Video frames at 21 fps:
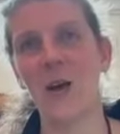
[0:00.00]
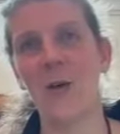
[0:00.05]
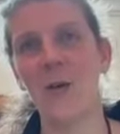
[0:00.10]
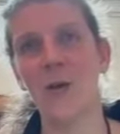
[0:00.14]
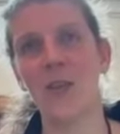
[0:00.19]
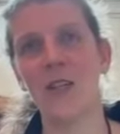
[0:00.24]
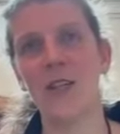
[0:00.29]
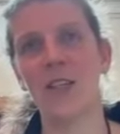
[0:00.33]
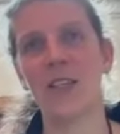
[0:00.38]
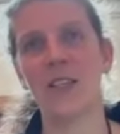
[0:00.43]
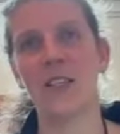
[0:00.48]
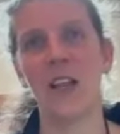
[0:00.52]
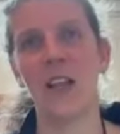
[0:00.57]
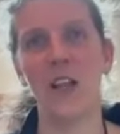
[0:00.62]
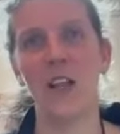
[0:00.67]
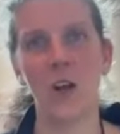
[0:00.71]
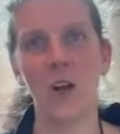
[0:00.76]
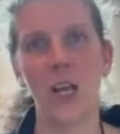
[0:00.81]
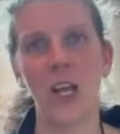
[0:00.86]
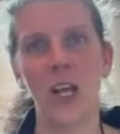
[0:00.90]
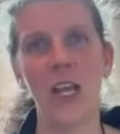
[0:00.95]
I was
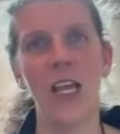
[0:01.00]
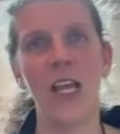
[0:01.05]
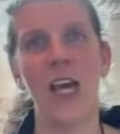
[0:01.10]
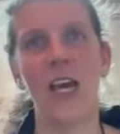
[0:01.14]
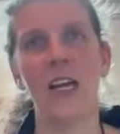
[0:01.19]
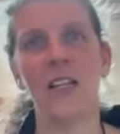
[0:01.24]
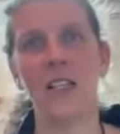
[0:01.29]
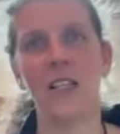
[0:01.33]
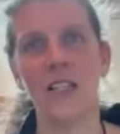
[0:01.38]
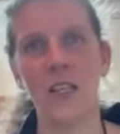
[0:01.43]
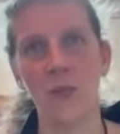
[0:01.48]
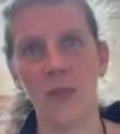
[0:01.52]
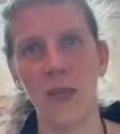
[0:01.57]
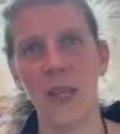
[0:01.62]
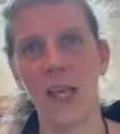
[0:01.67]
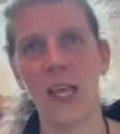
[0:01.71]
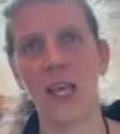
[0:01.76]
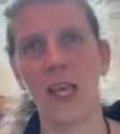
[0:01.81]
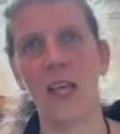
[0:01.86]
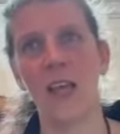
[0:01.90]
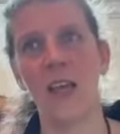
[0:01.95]
looking at
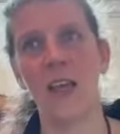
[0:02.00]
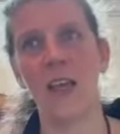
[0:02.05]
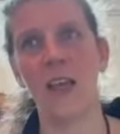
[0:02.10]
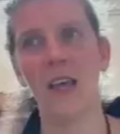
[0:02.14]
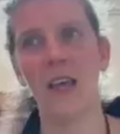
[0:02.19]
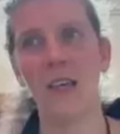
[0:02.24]
something